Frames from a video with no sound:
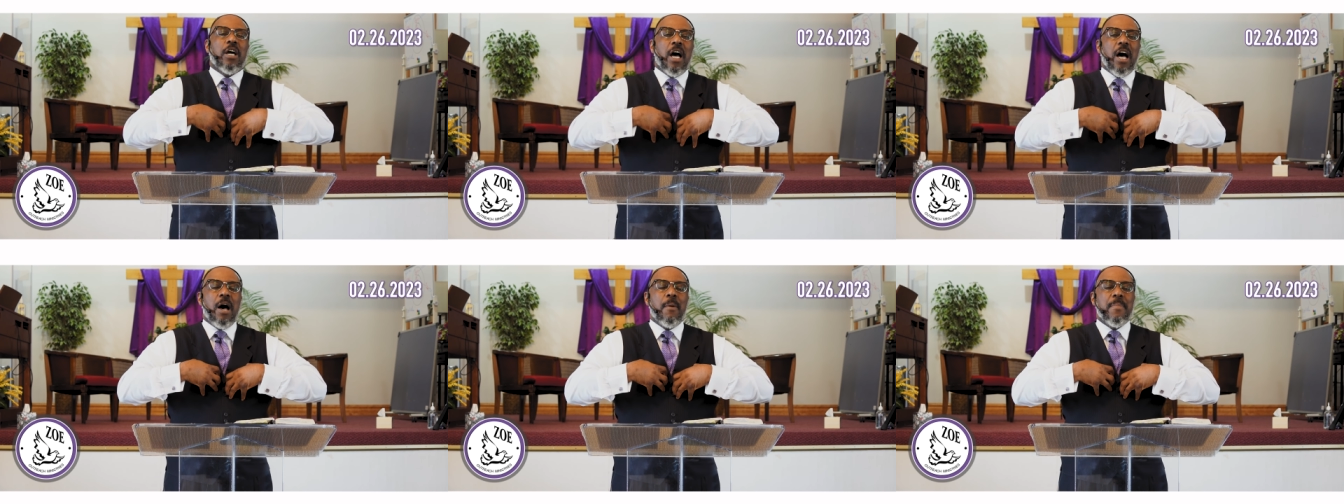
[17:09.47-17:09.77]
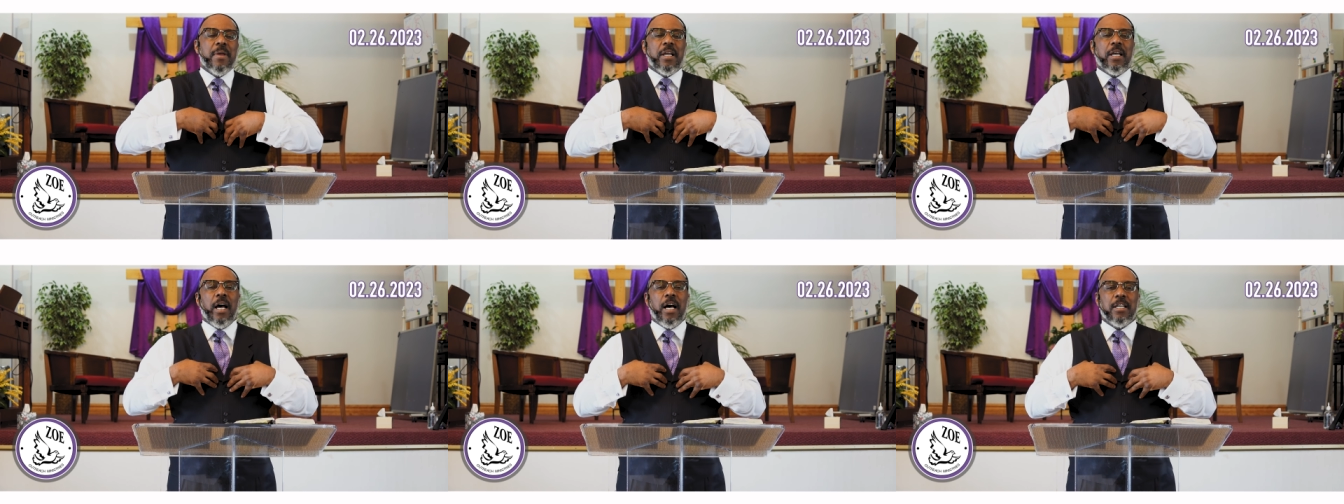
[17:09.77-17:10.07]

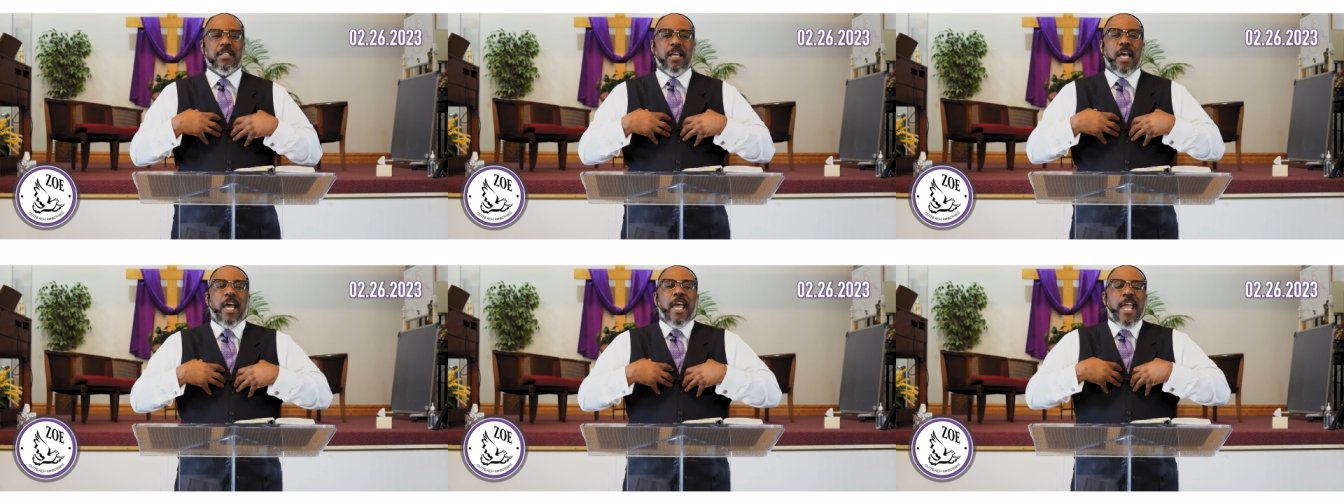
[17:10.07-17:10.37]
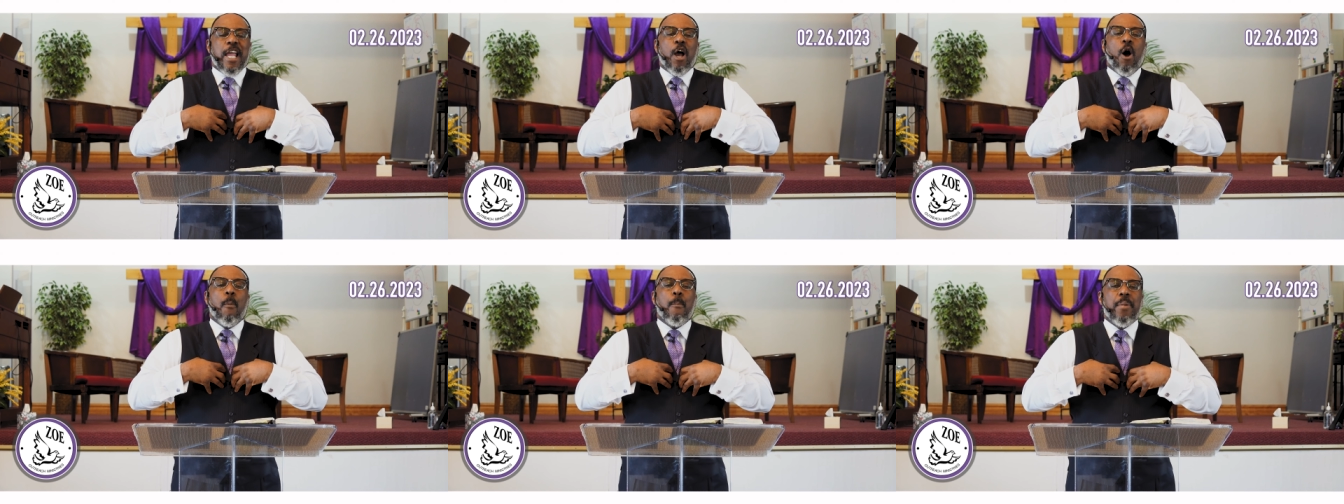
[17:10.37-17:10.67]
come because
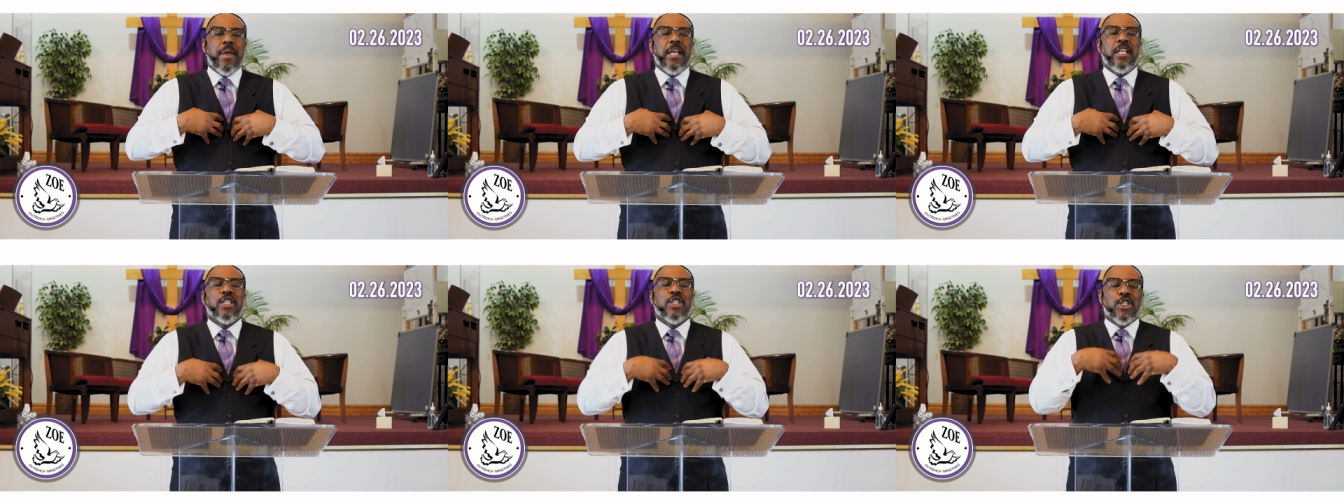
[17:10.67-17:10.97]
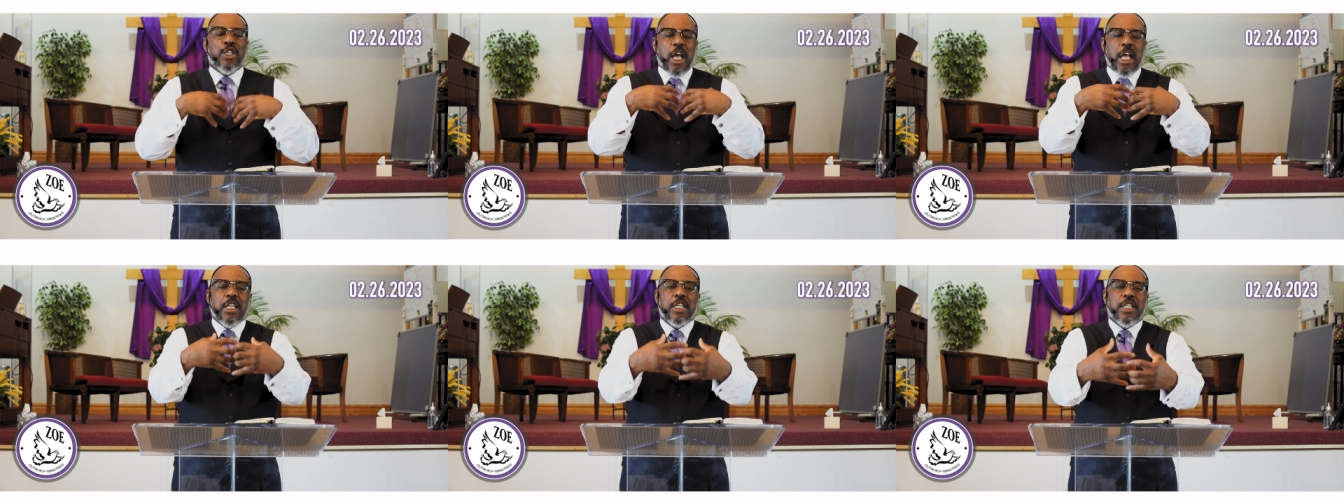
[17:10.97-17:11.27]
he gonna be
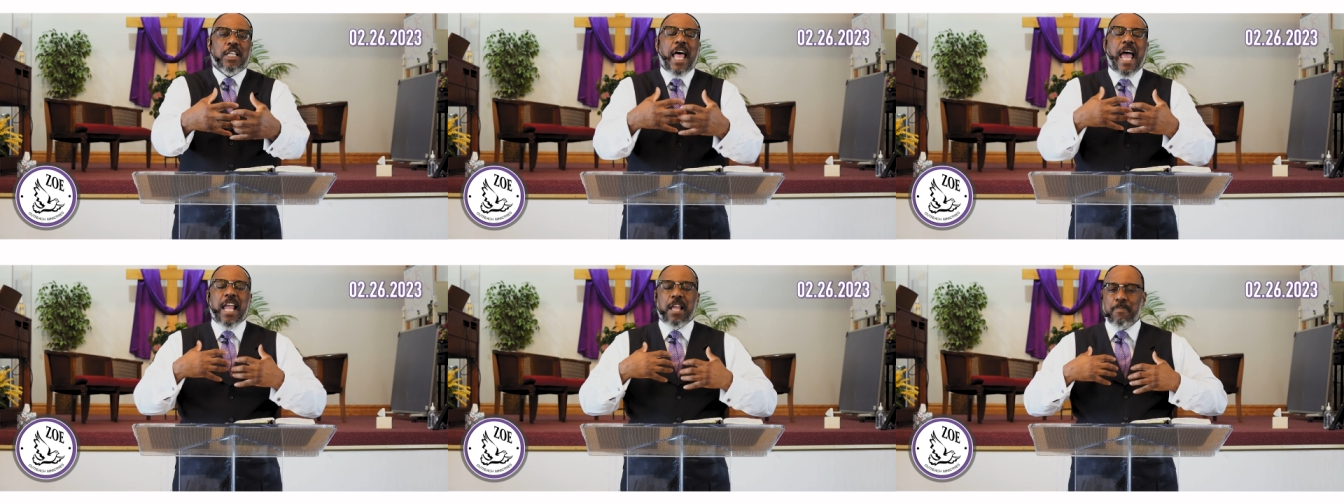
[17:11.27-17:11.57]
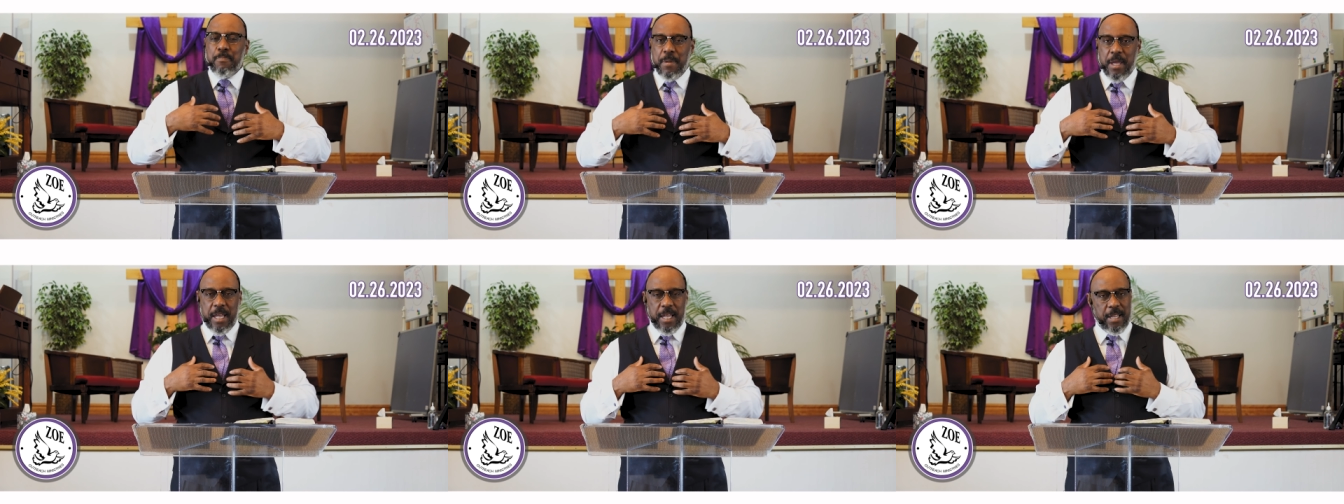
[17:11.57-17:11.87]
just
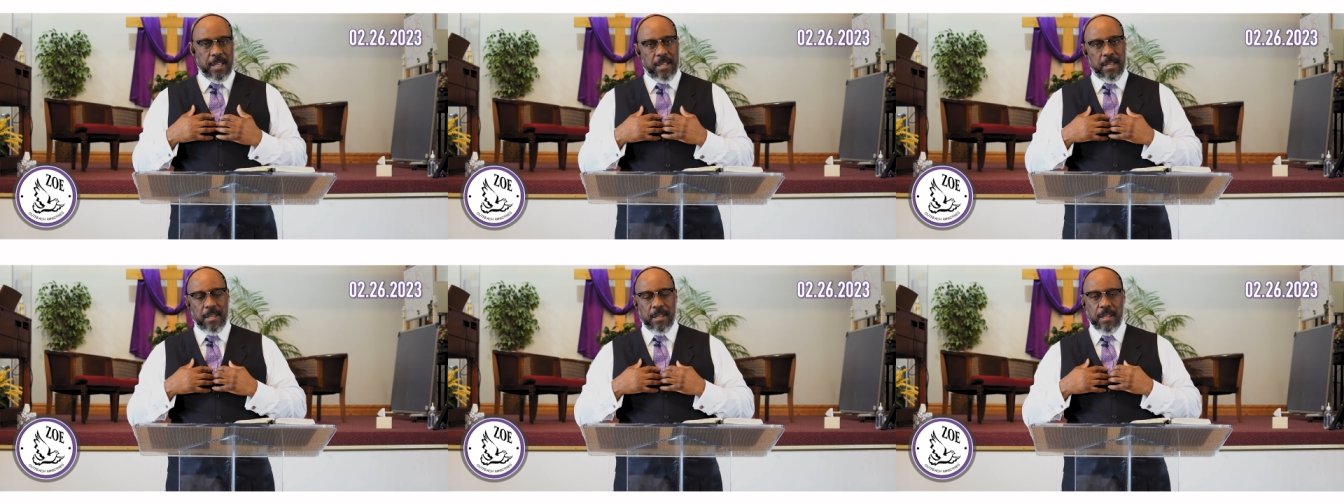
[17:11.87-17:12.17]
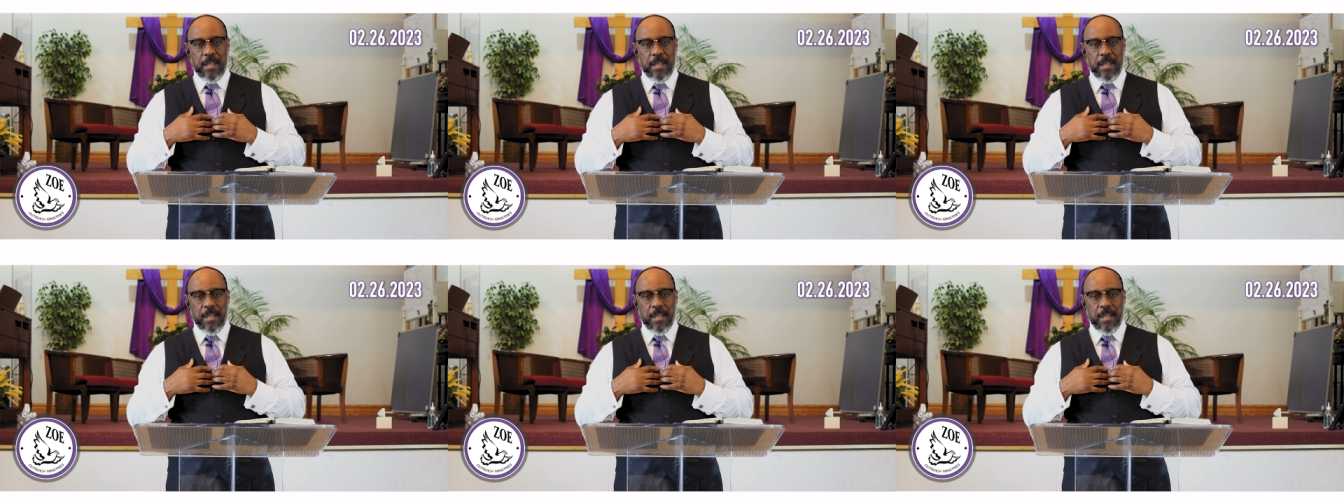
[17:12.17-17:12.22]
like me.